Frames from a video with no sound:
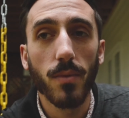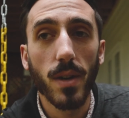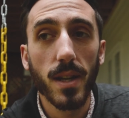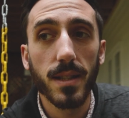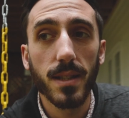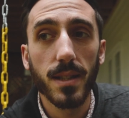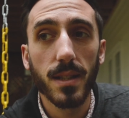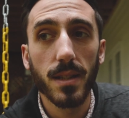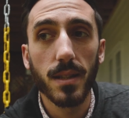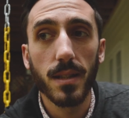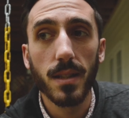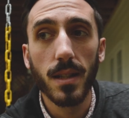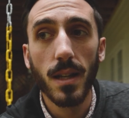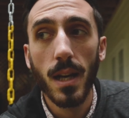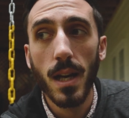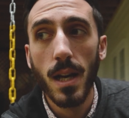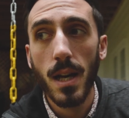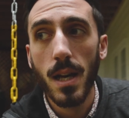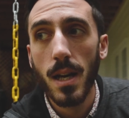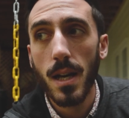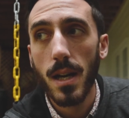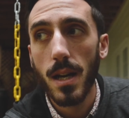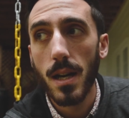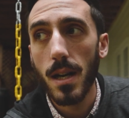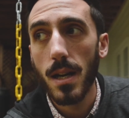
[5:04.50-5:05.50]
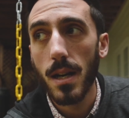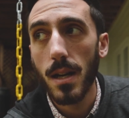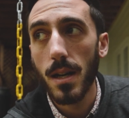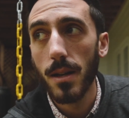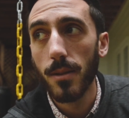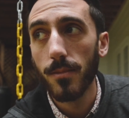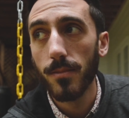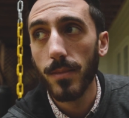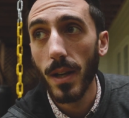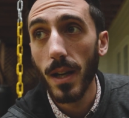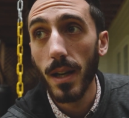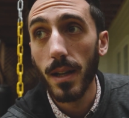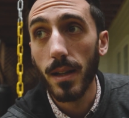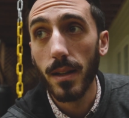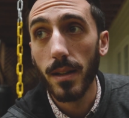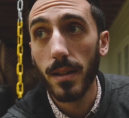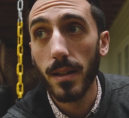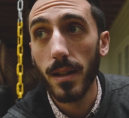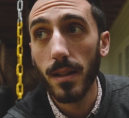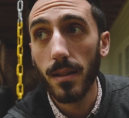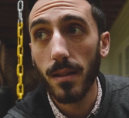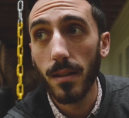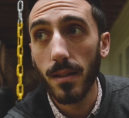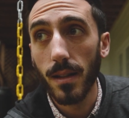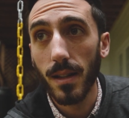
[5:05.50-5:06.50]
races. And
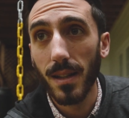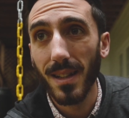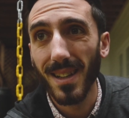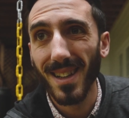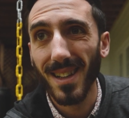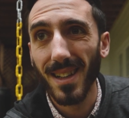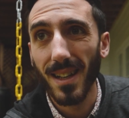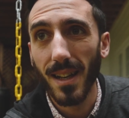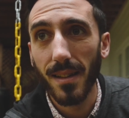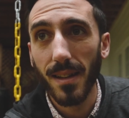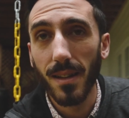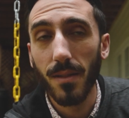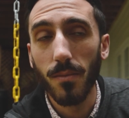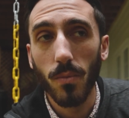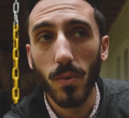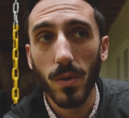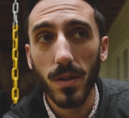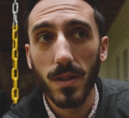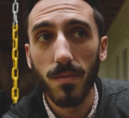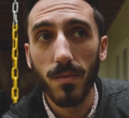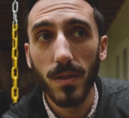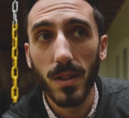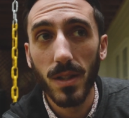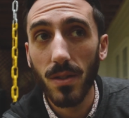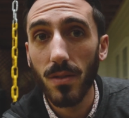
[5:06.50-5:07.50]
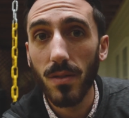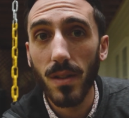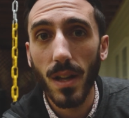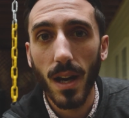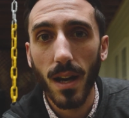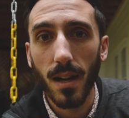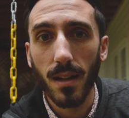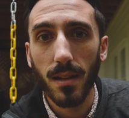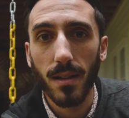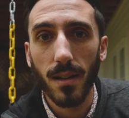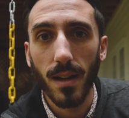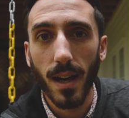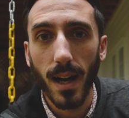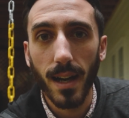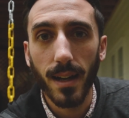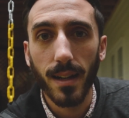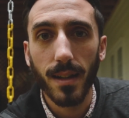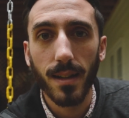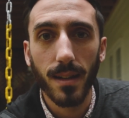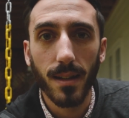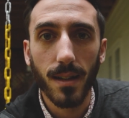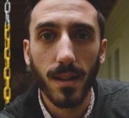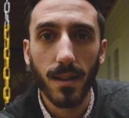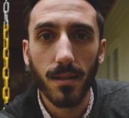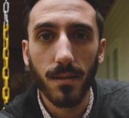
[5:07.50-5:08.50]
then you kind of, I think once we do that, I
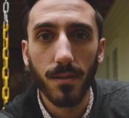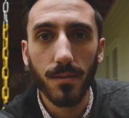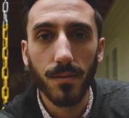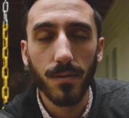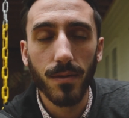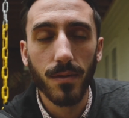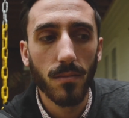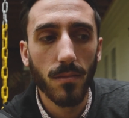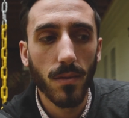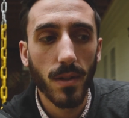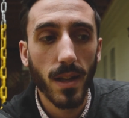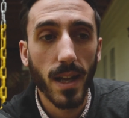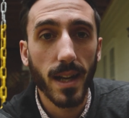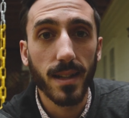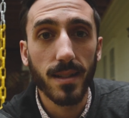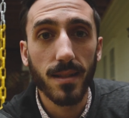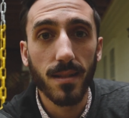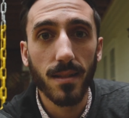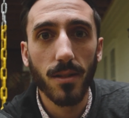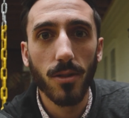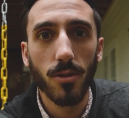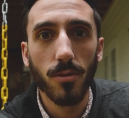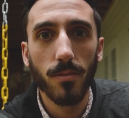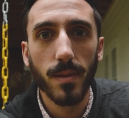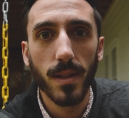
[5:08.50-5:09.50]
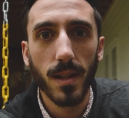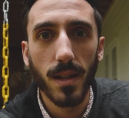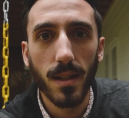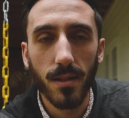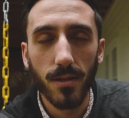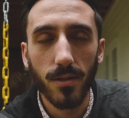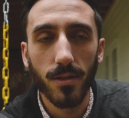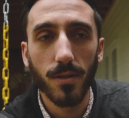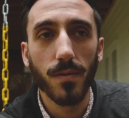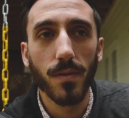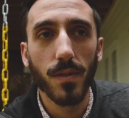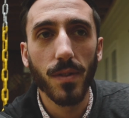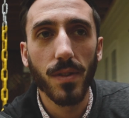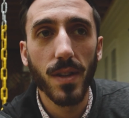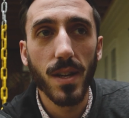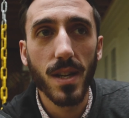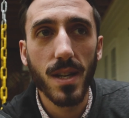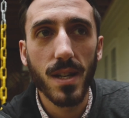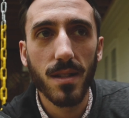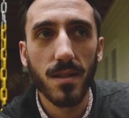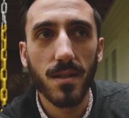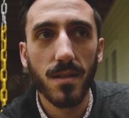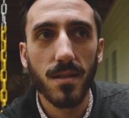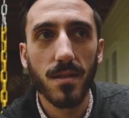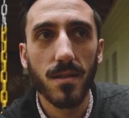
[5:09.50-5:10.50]
can kind of relax a little bit and look for
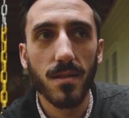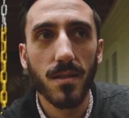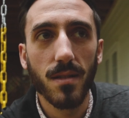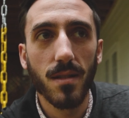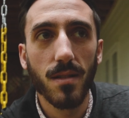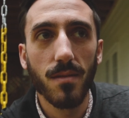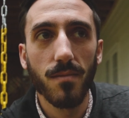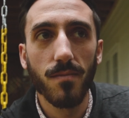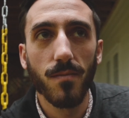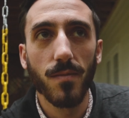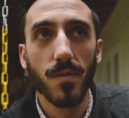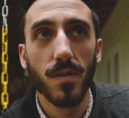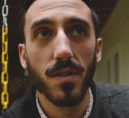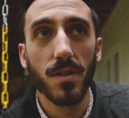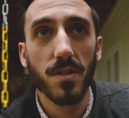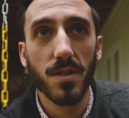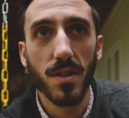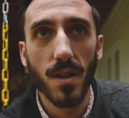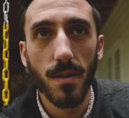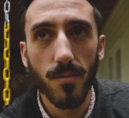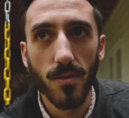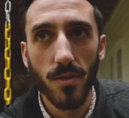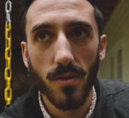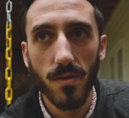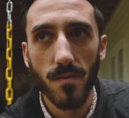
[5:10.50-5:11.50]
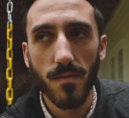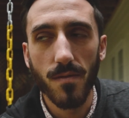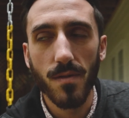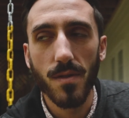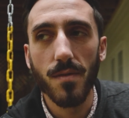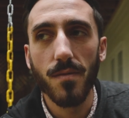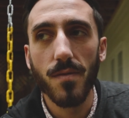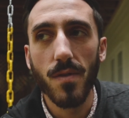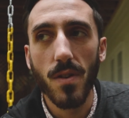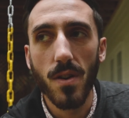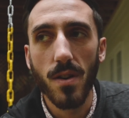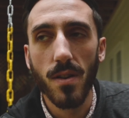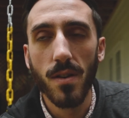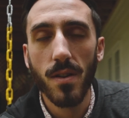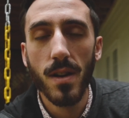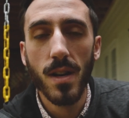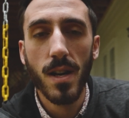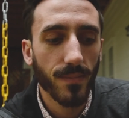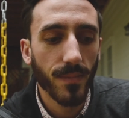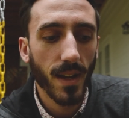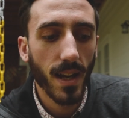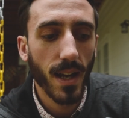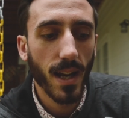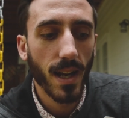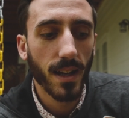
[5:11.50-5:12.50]
things for the summer and for the fall.
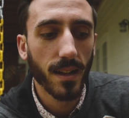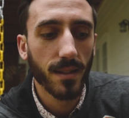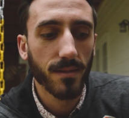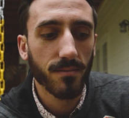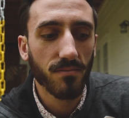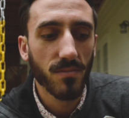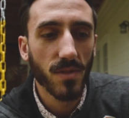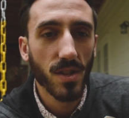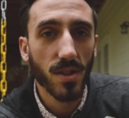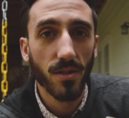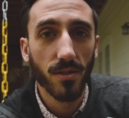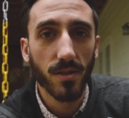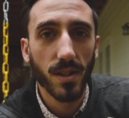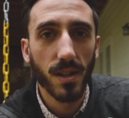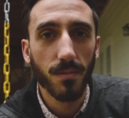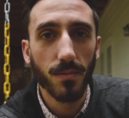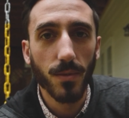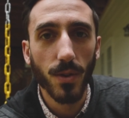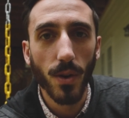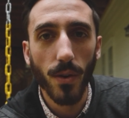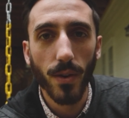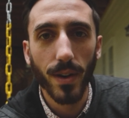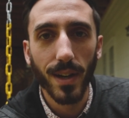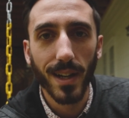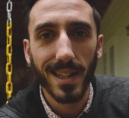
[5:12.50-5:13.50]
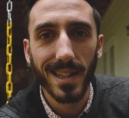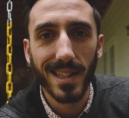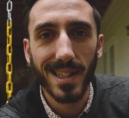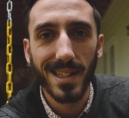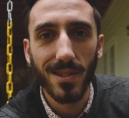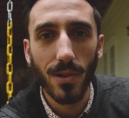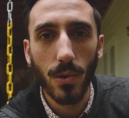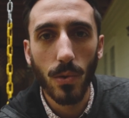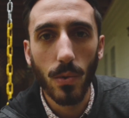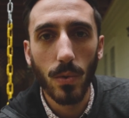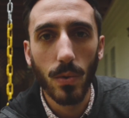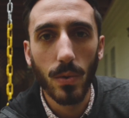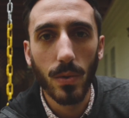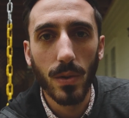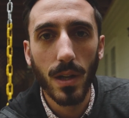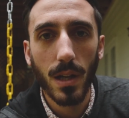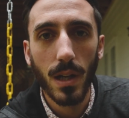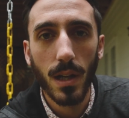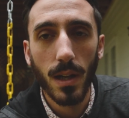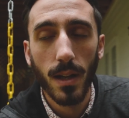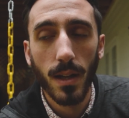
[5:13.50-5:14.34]
And, you know, keep growing on this whole